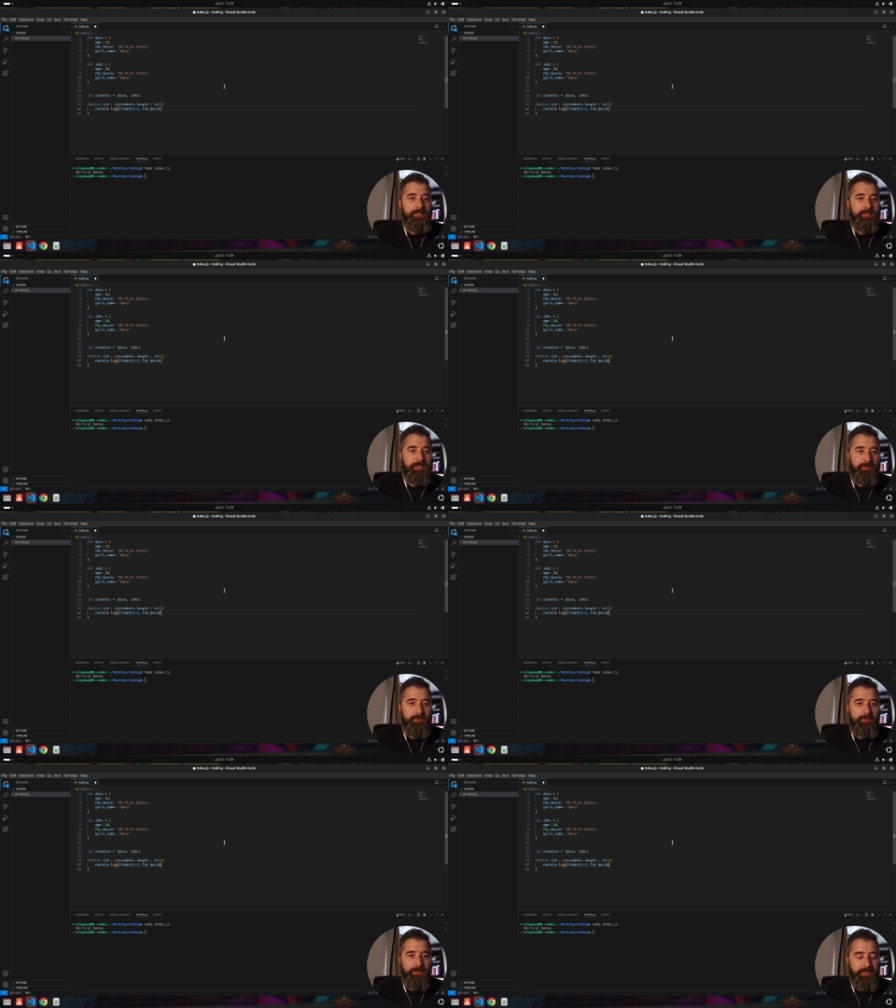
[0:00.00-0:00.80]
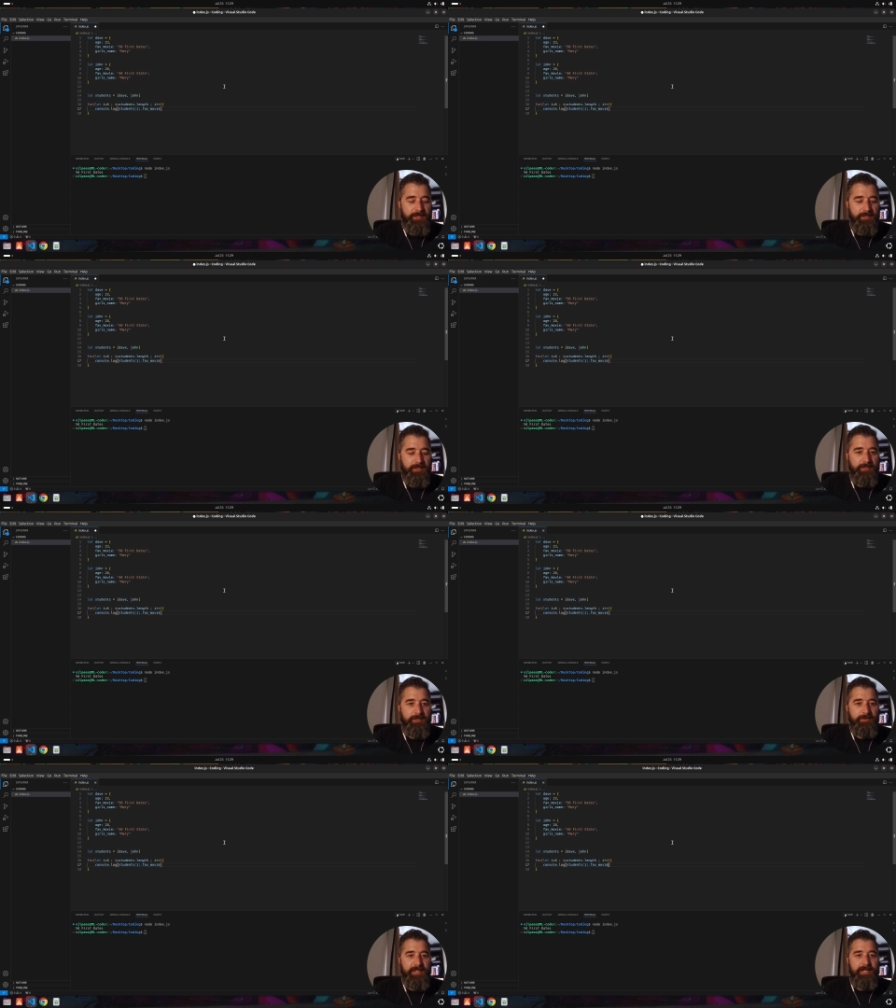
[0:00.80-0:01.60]
So what this is going to
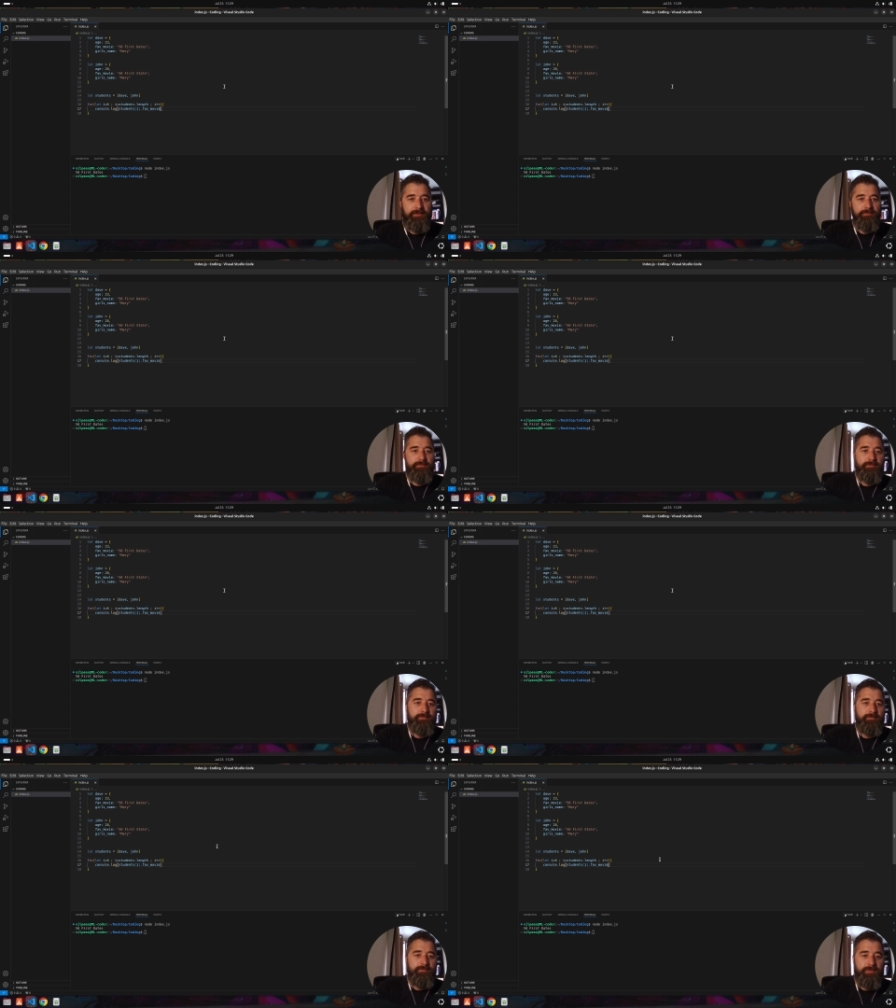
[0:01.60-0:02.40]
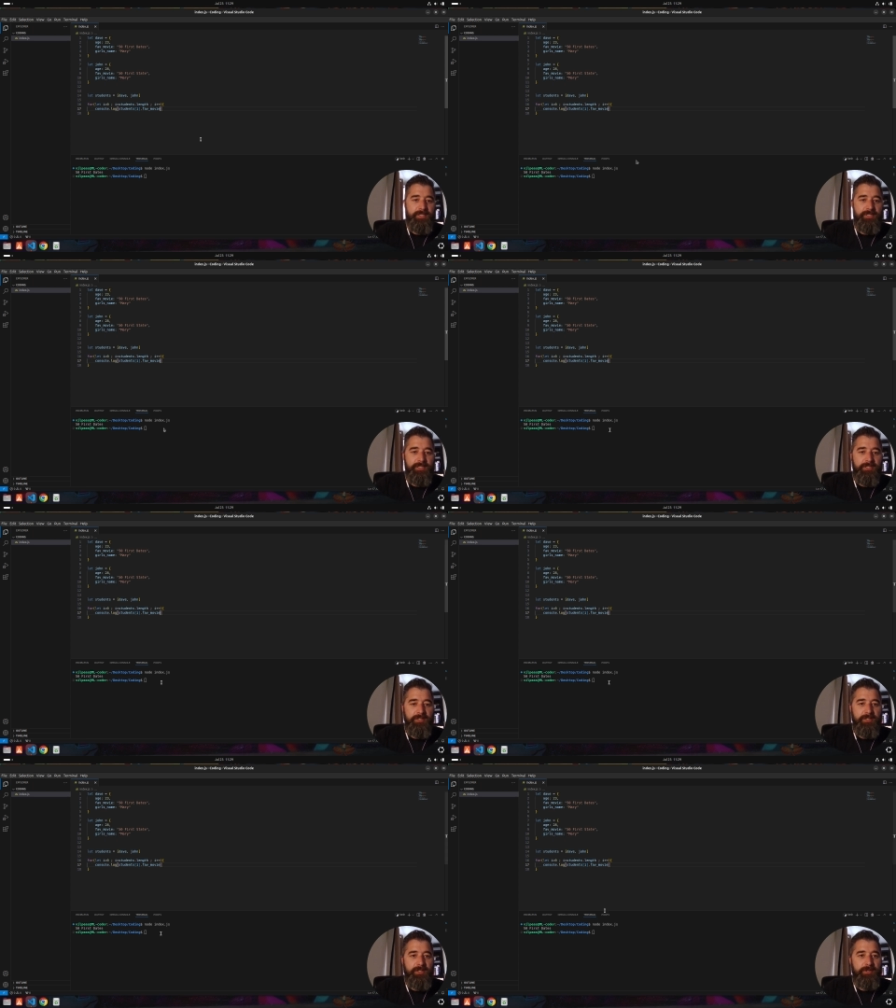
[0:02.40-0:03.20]
do now is it's going
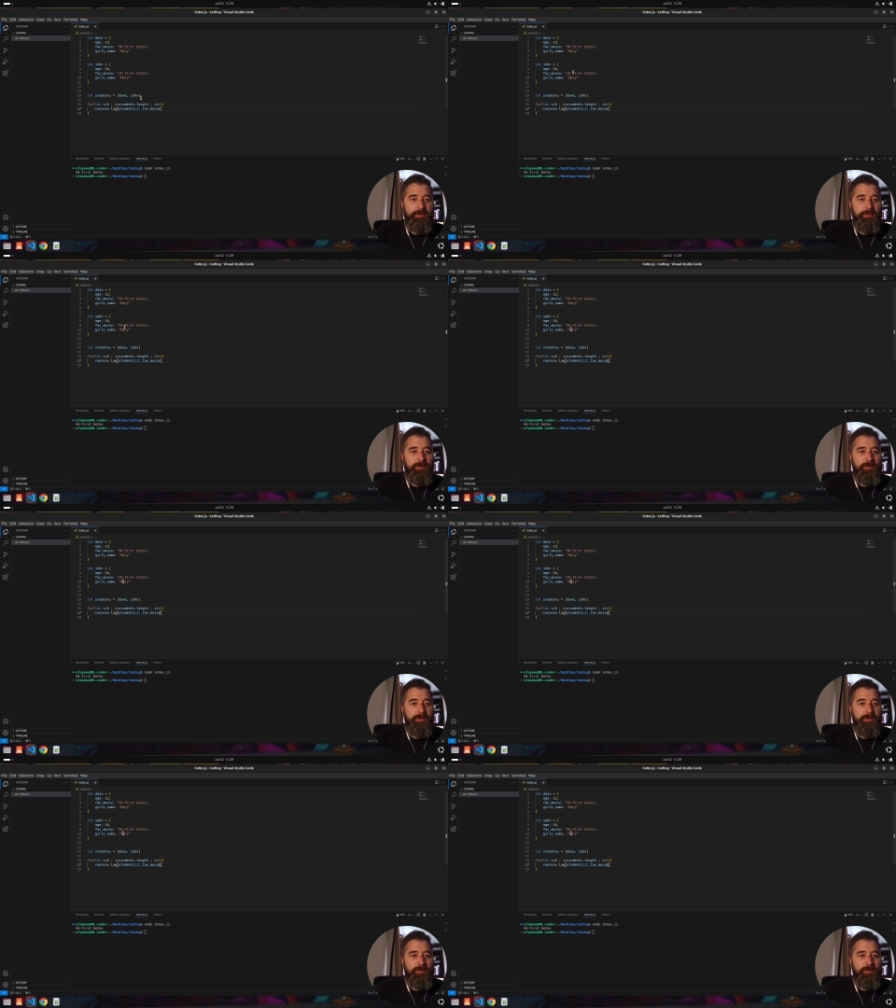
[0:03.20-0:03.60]
to go